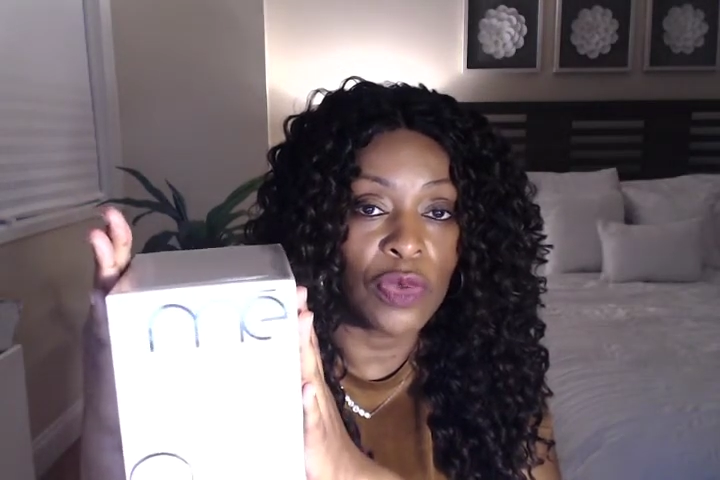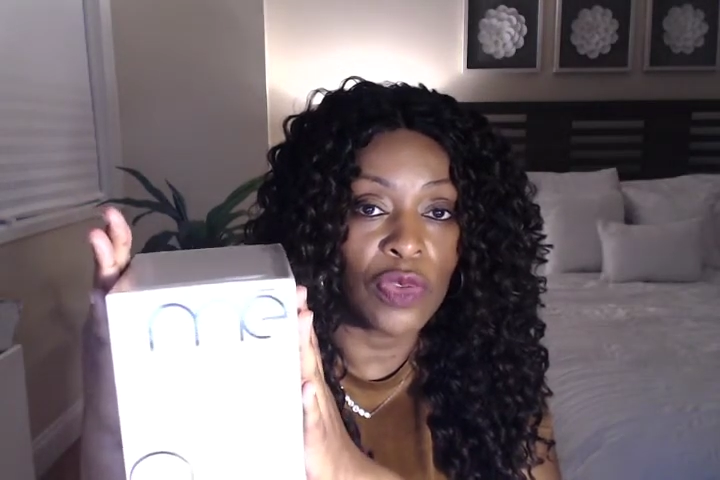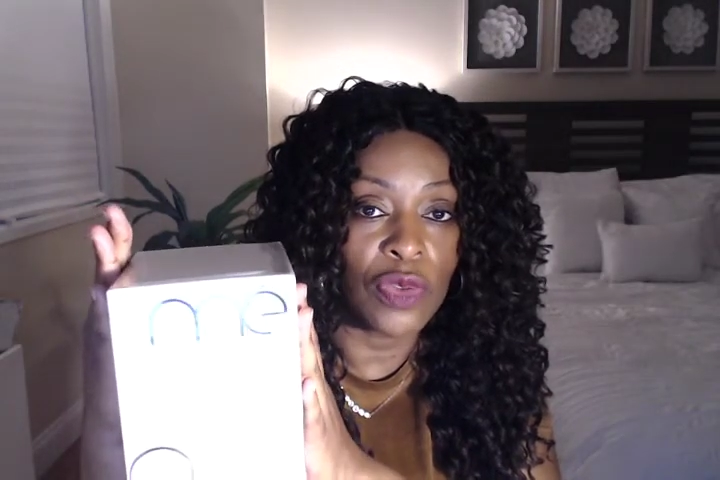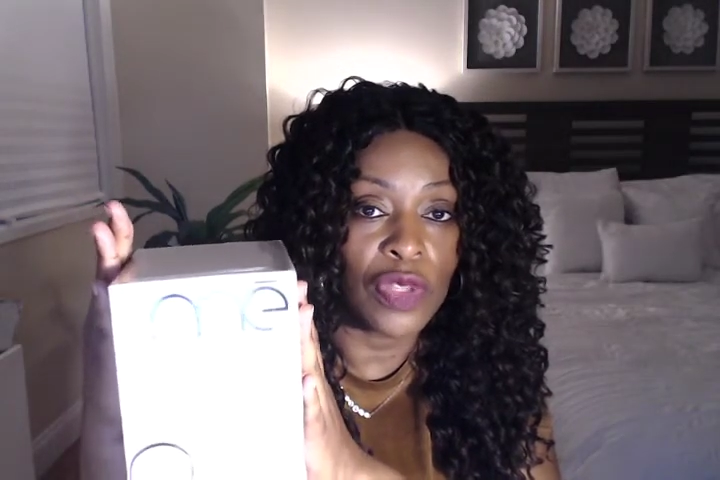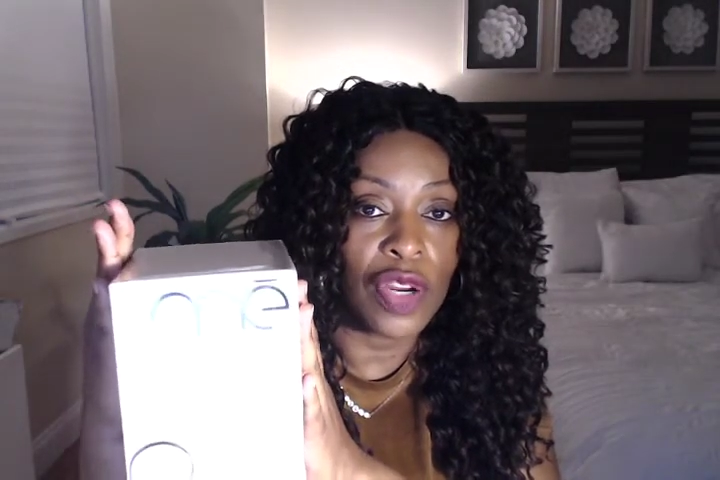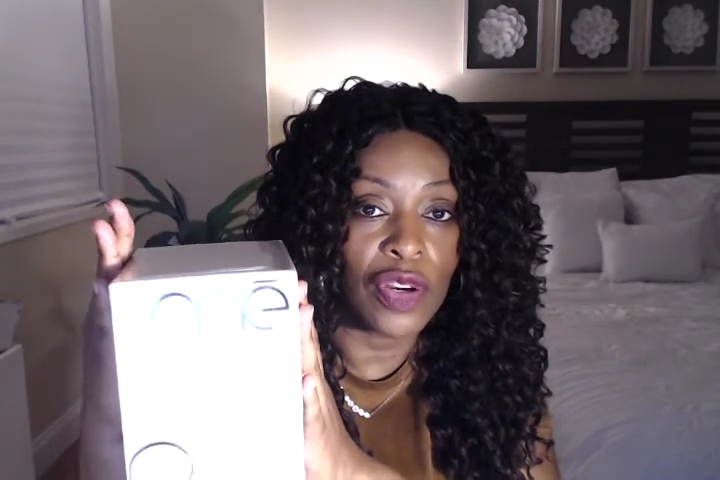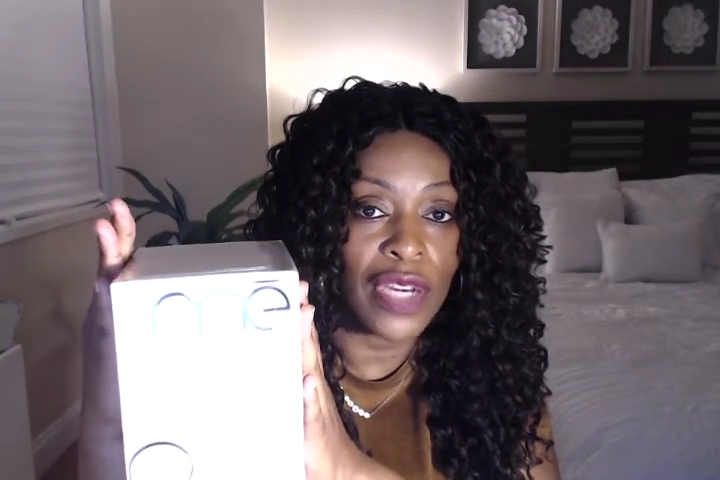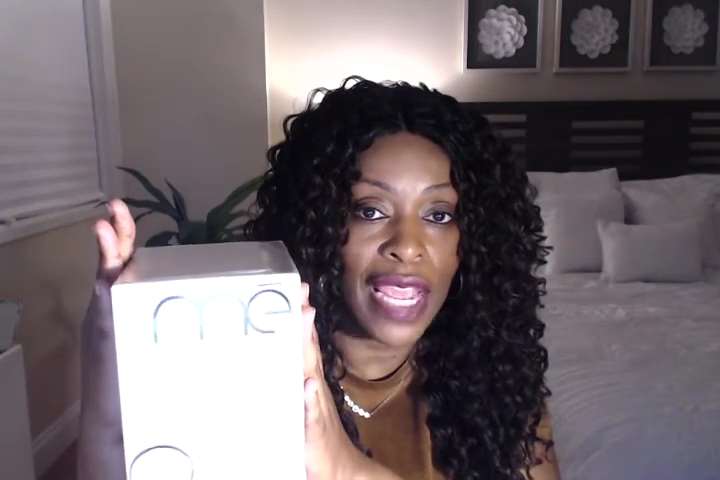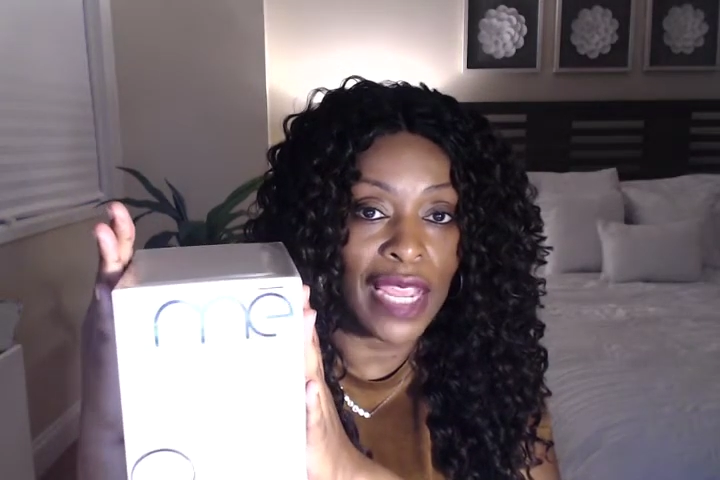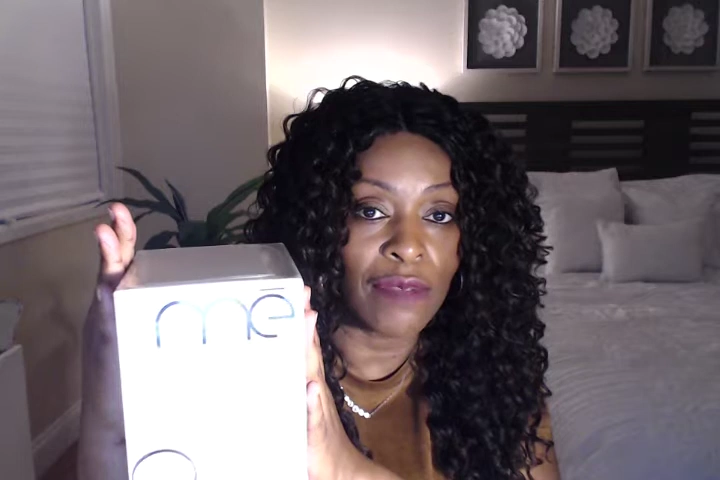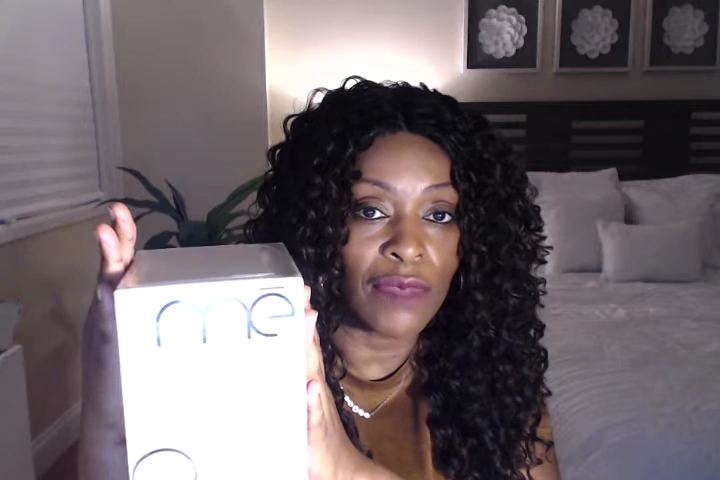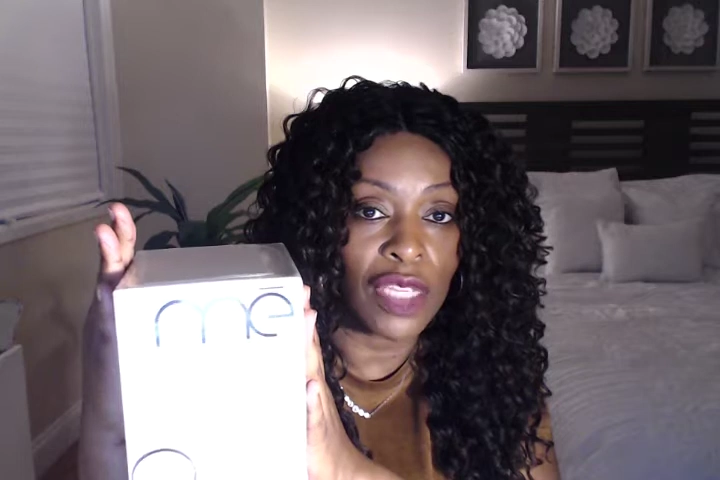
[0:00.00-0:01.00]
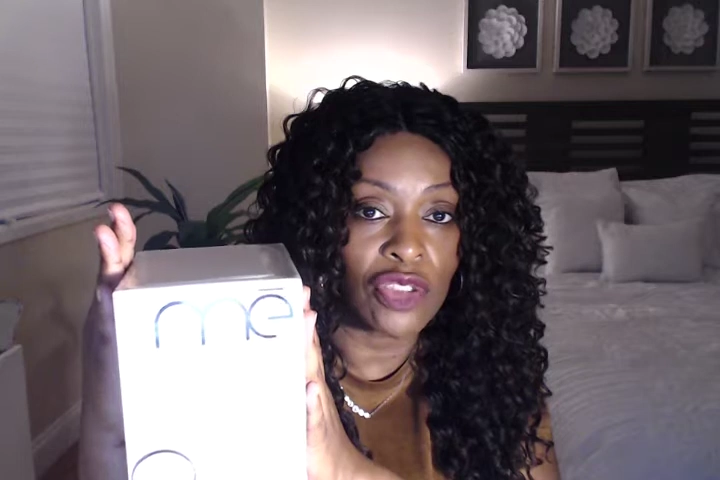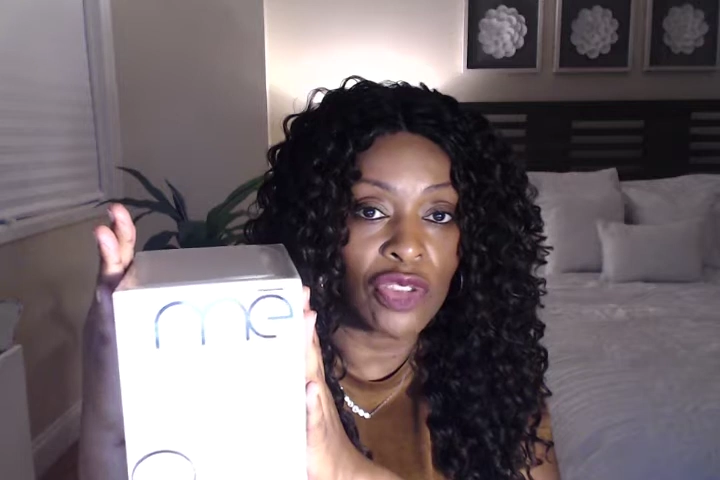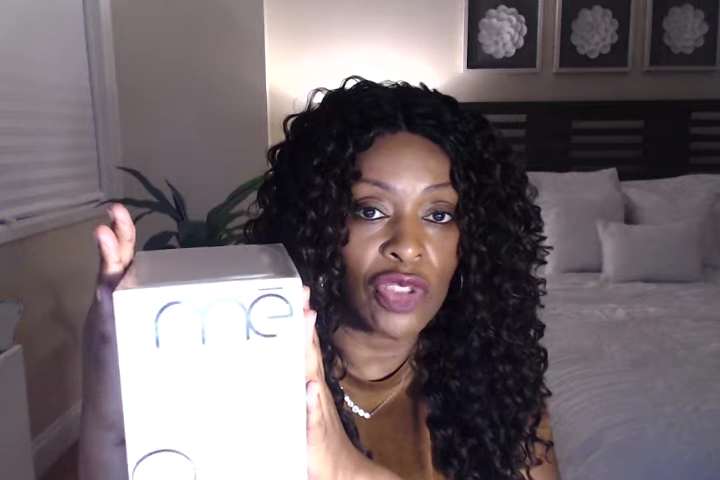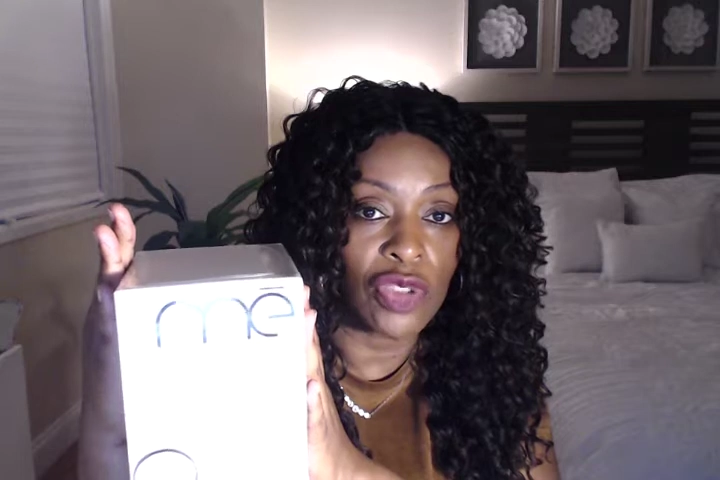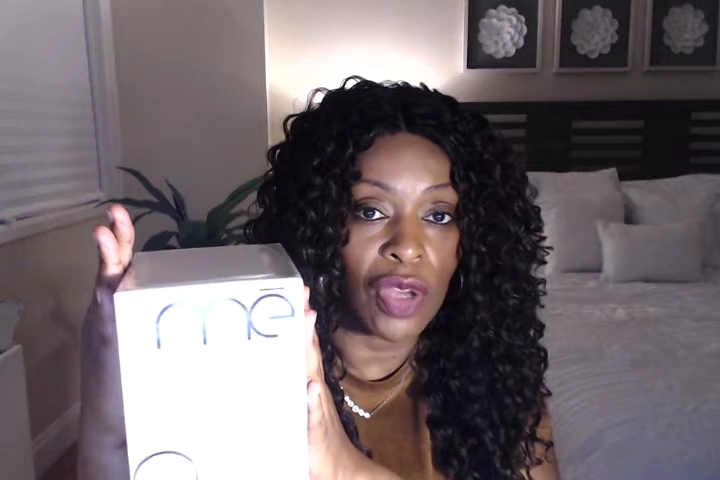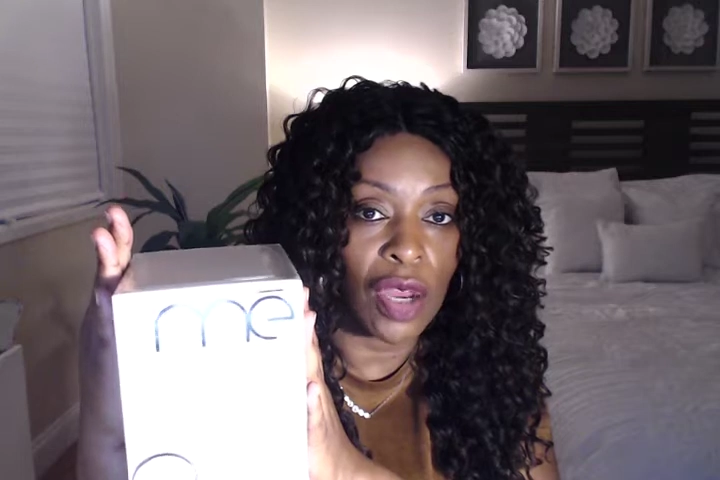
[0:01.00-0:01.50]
through your name that you,